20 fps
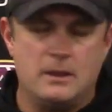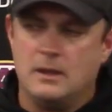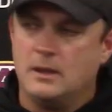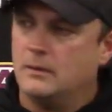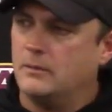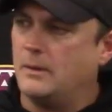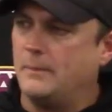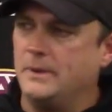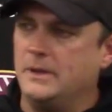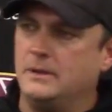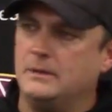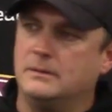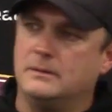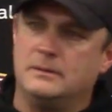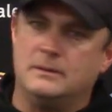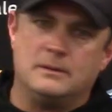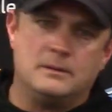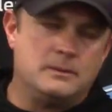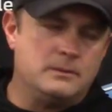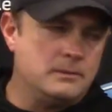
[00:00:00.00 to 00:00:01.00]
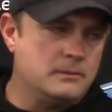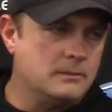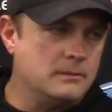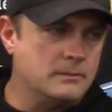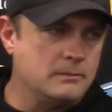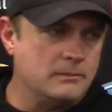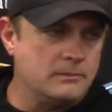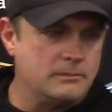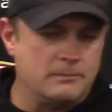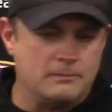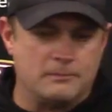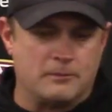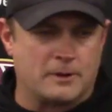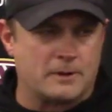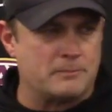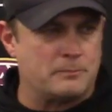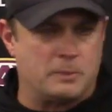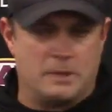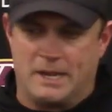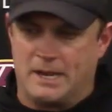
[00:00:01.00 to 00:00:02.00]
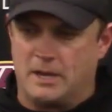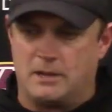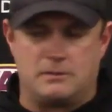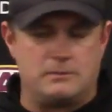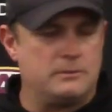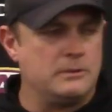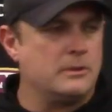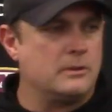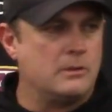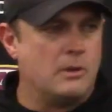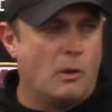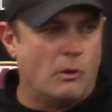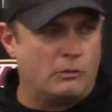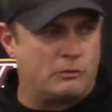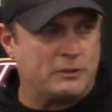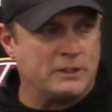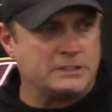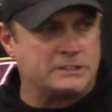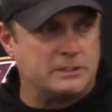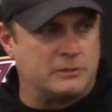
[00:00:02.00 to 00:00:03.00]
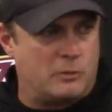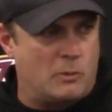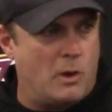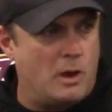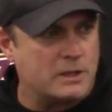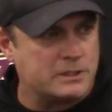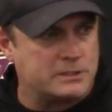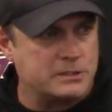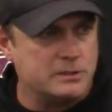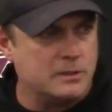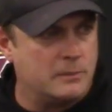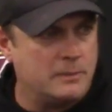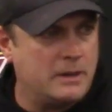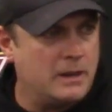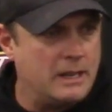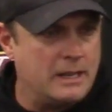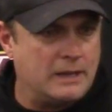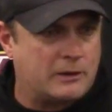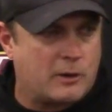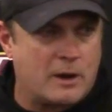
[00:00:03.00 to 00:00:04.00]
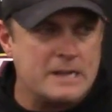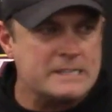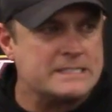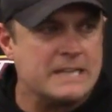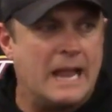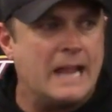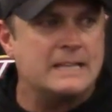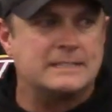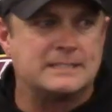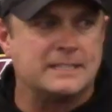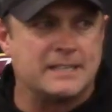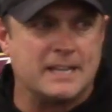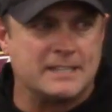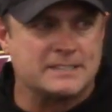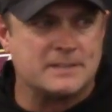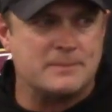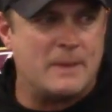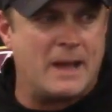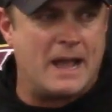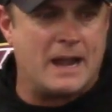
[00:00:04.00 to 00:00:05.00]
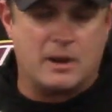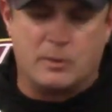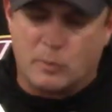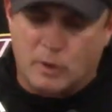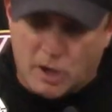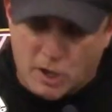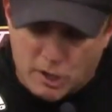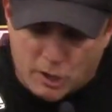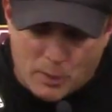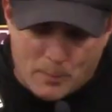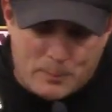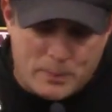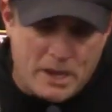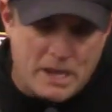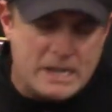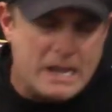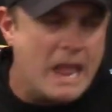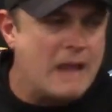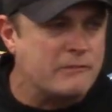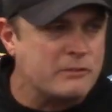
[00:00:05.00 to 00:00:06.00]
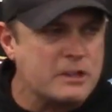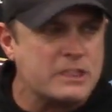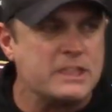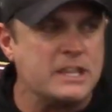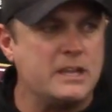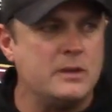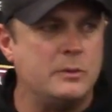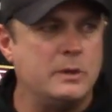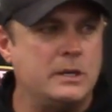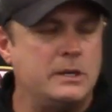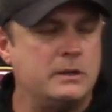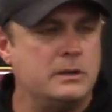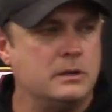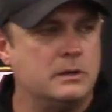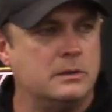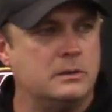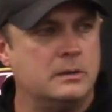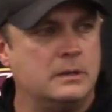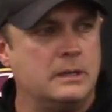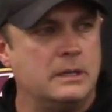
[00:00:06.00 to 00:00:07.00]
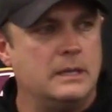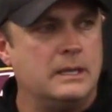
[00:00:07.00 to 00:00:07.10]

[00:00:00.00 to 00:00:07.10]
Well, I mean, we can play goldfish if we want to. I mean, crazy eights, it doesn't matter. We're going to compete in everything we do.